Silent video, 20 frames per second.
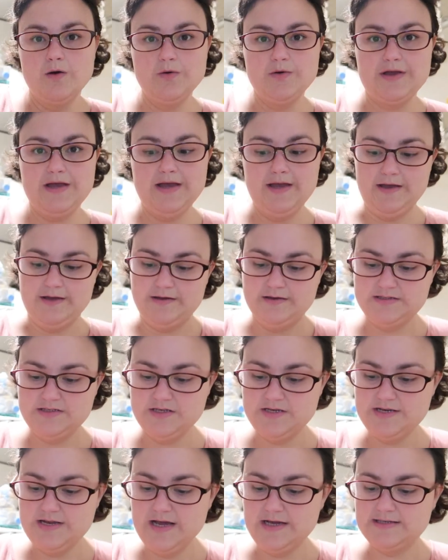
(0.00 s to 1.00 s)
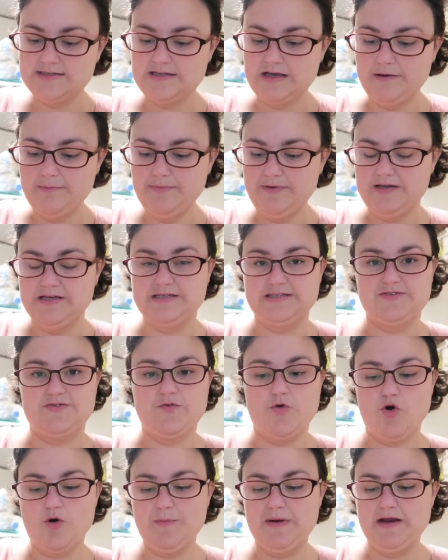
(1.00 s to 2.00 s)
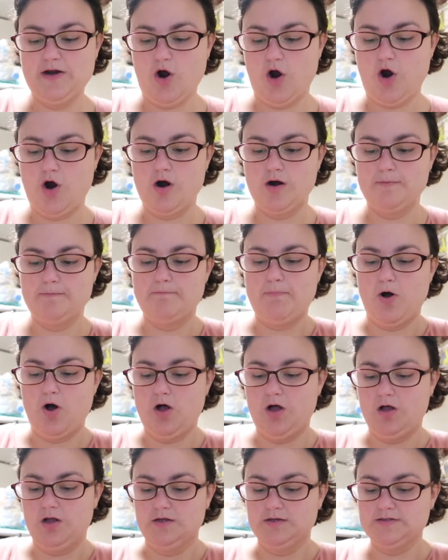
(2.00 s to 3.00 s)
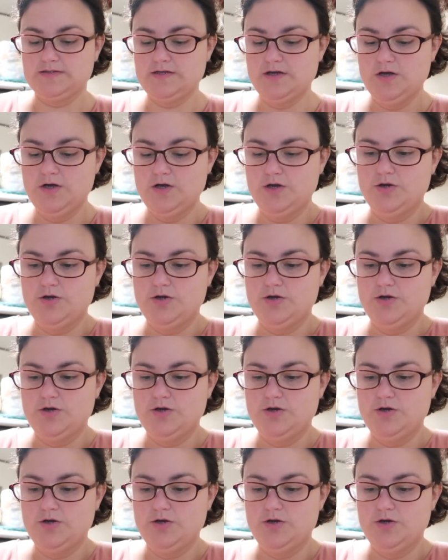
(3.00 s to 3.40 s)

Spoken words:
Okay, so the next step is forming our balls.